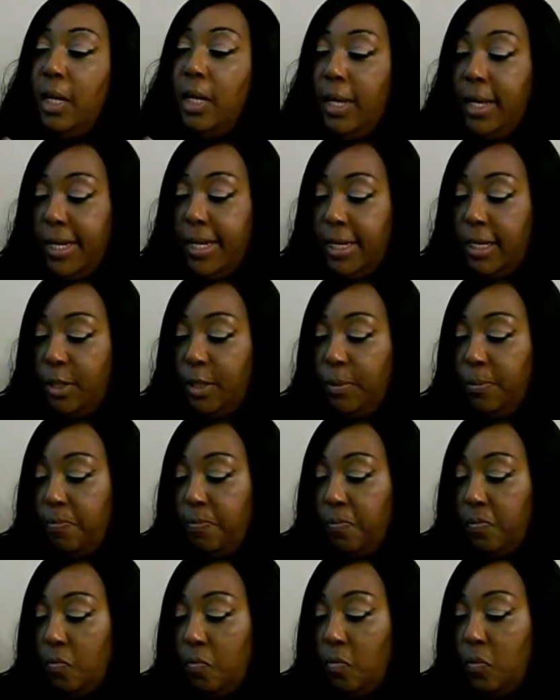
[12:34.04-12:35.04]

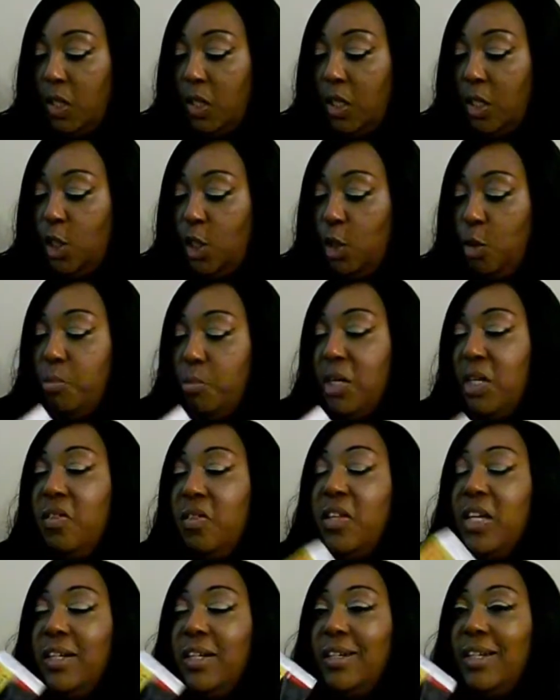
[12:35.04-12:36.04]
To me,
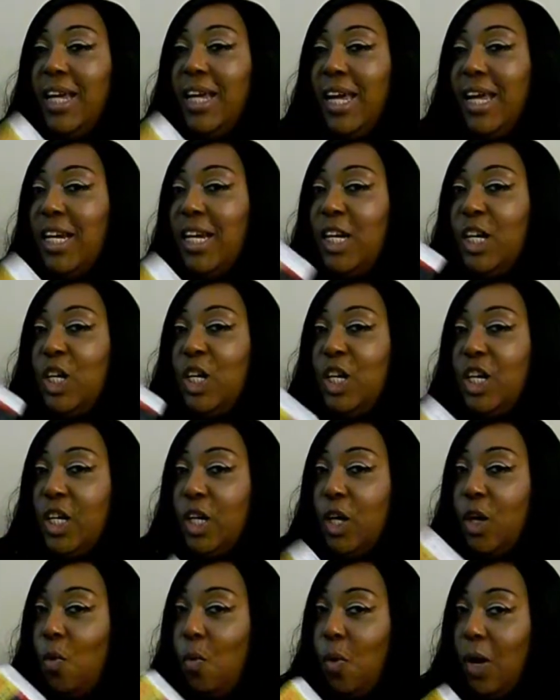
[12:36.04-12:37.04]
they're not a
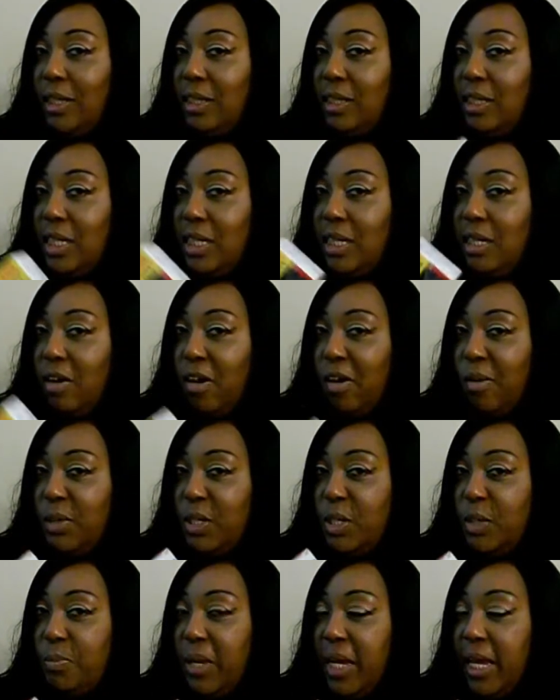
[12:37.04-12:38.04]
good quality
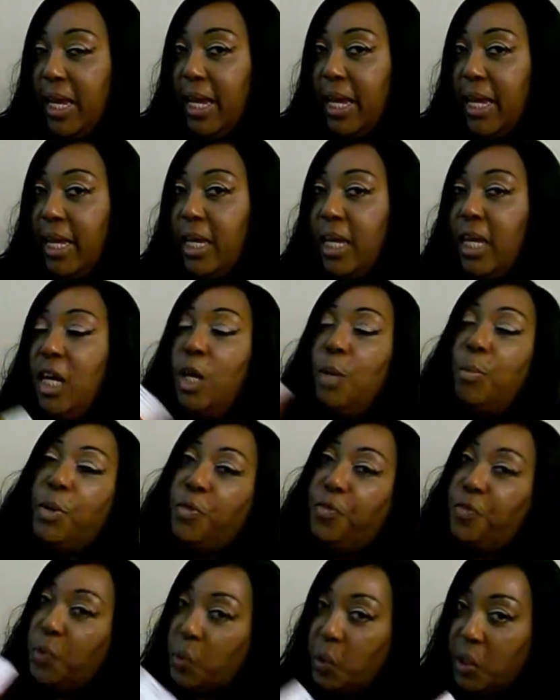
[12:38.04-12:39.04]
garbage bag,
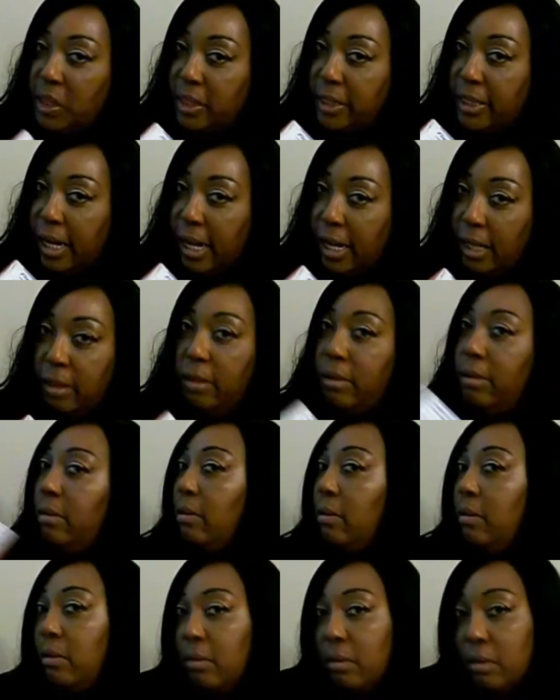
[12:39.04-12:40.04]
but for $1,
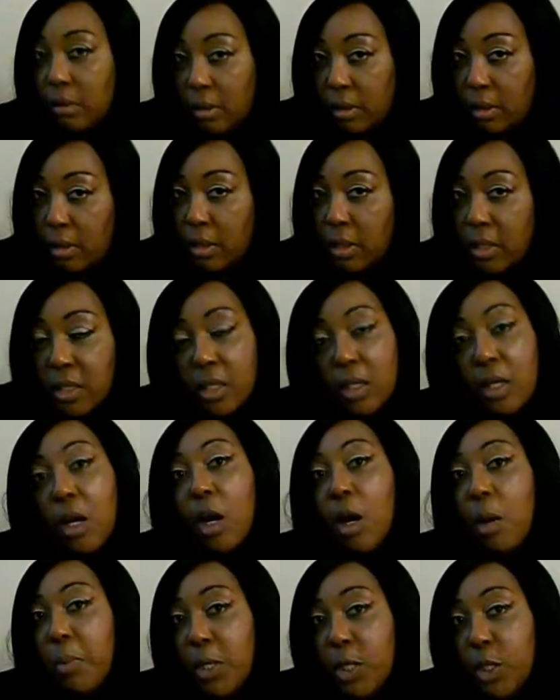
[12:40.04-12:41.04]
it's a
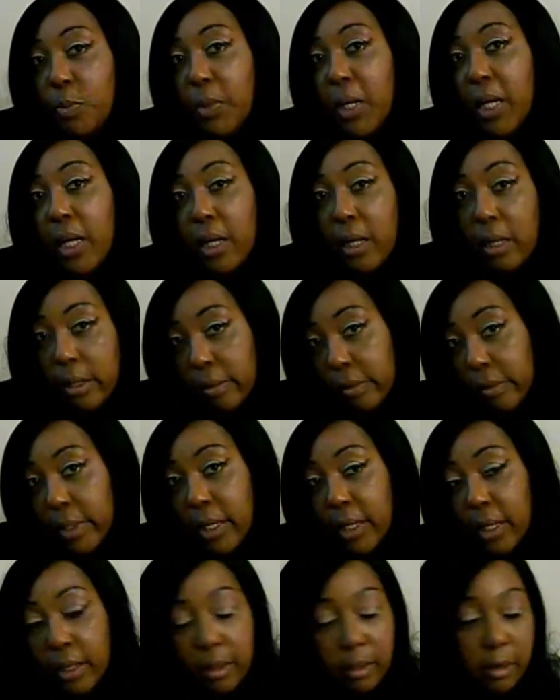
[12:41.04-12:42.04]
garbage bag.
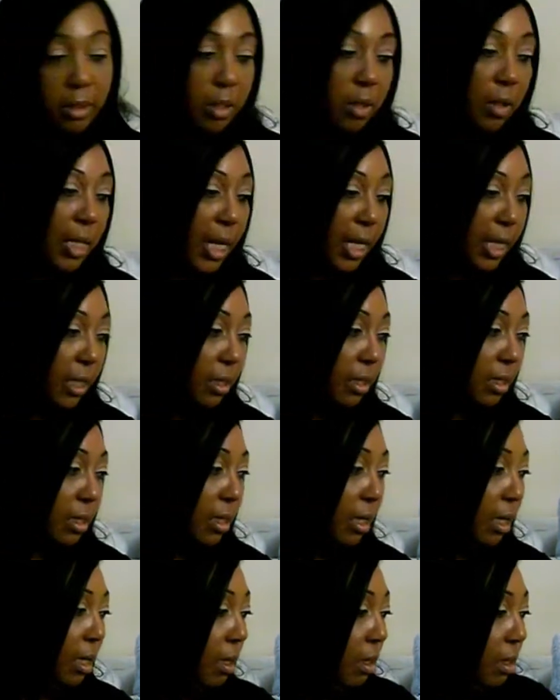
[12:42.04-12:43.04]
Okay, that's all I can
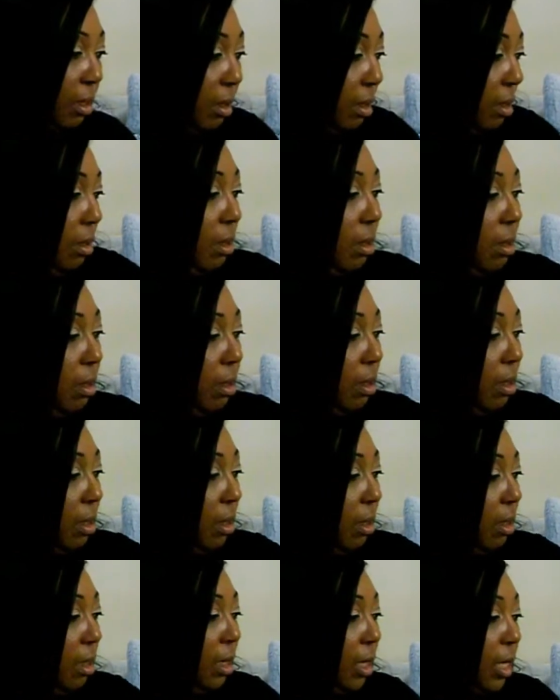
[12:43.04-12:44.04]
say.
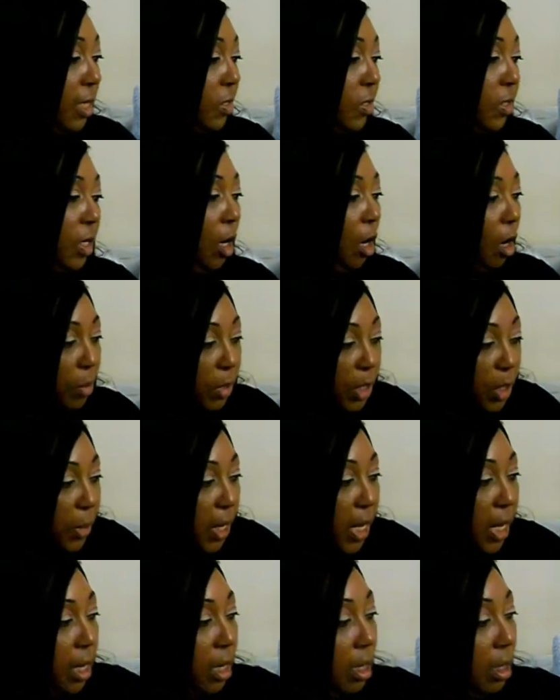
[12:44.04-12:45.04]
It's a garbage
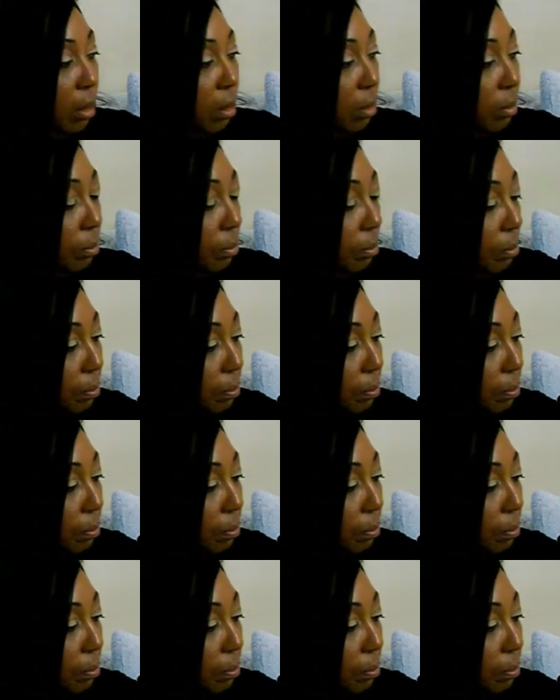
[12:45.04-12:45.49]
bag.